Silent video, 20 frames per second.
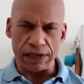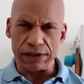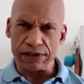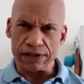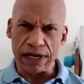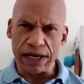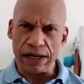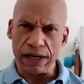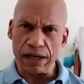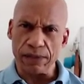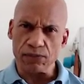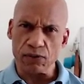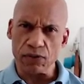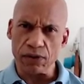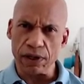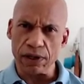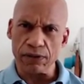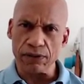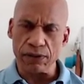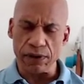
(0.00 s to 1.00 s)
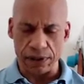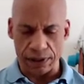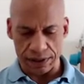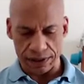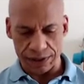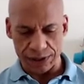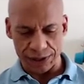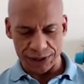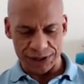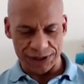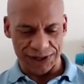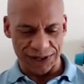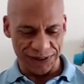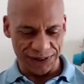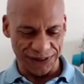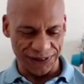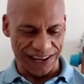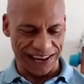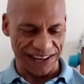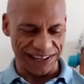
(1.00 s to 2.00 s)
Does that add up to 100? I think it does.
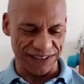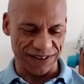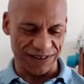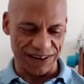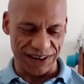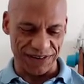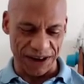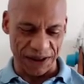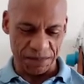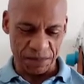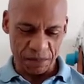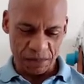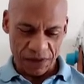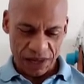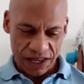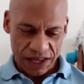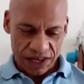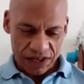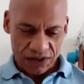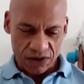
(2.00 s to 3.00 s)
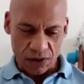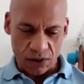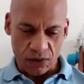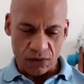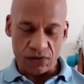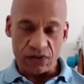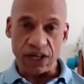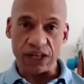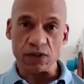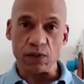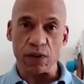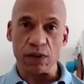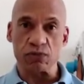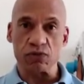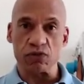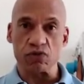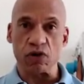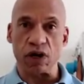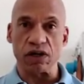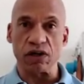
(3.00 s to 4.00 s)
Okay, so anyway, so that's why I'm
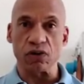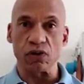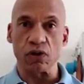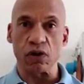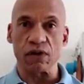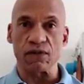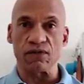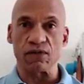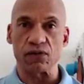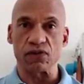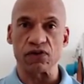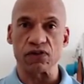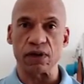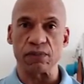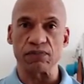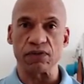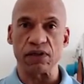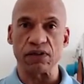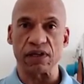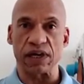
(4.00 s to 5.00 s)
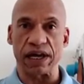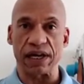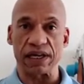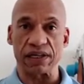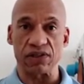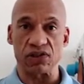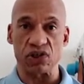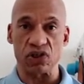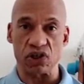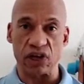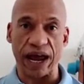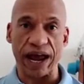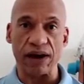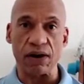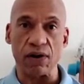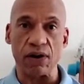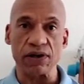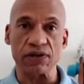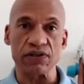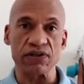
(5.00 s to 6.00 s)
trying to look for something that I can snack
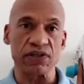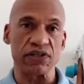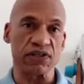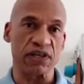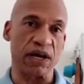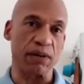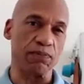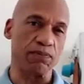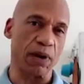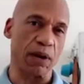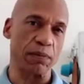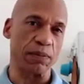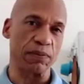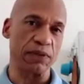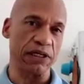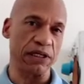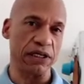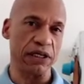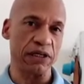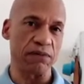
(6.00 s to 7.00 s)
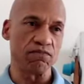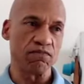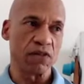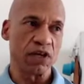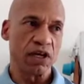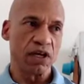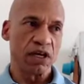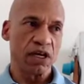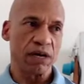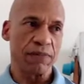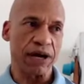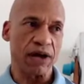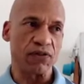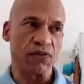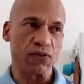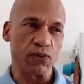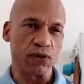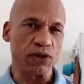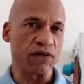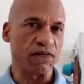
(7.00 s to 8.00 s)
on, since I probably eat about
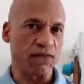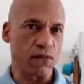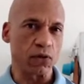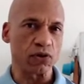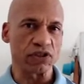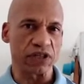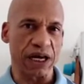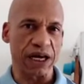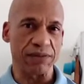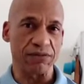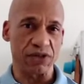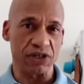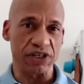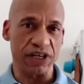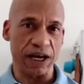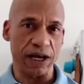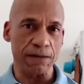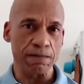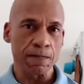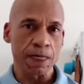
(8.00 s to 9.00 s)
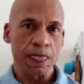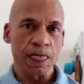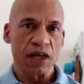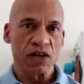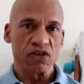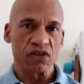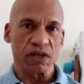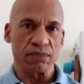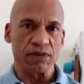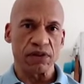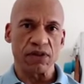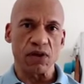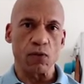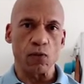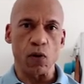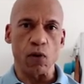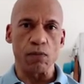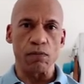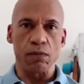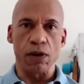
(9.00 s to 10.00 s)
3 to 4 times a day, something that
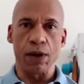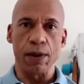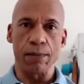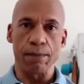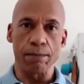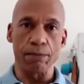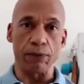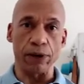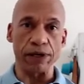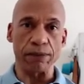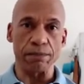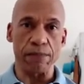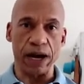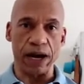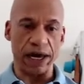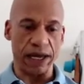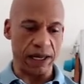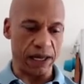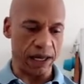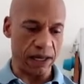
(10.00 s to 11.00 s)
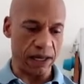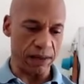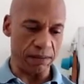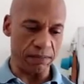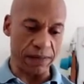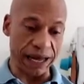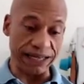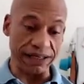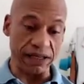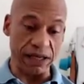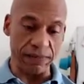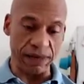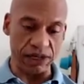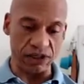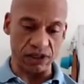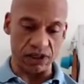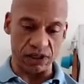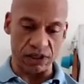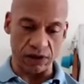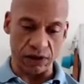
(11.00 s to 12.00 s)
won't break my
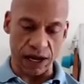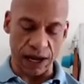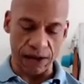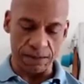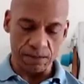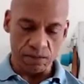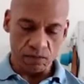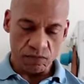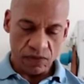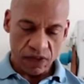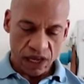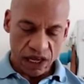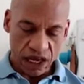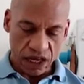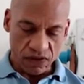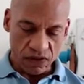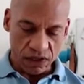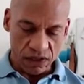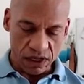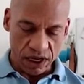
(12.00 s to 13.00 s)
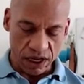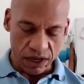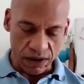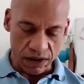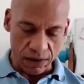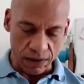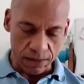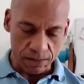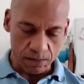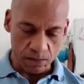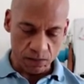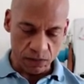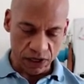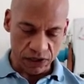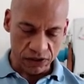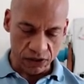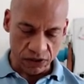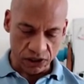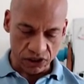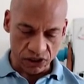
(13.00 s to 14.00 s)
limits, okay? And this here,
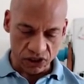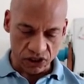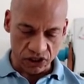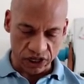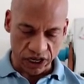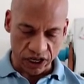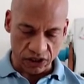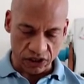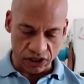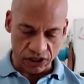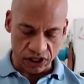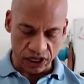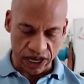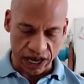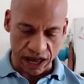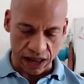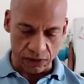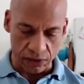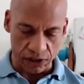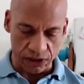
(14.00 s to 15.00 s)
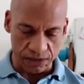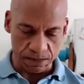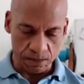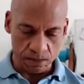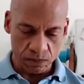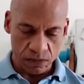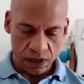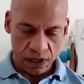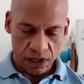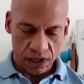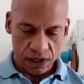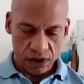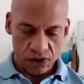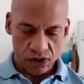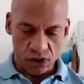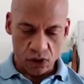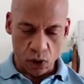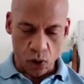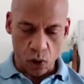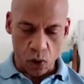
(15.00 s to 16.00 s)
so let's just take a look at the calories.
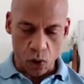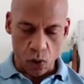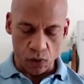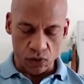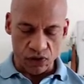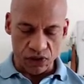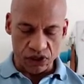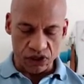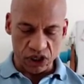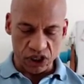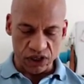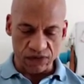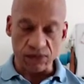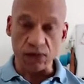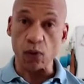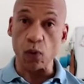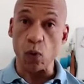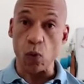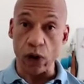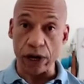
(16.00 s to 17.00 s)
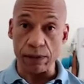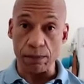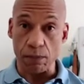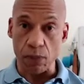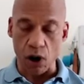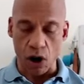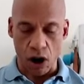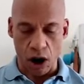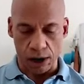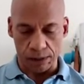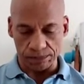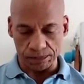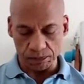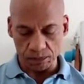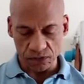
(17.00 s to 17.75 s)
So this is for one bar.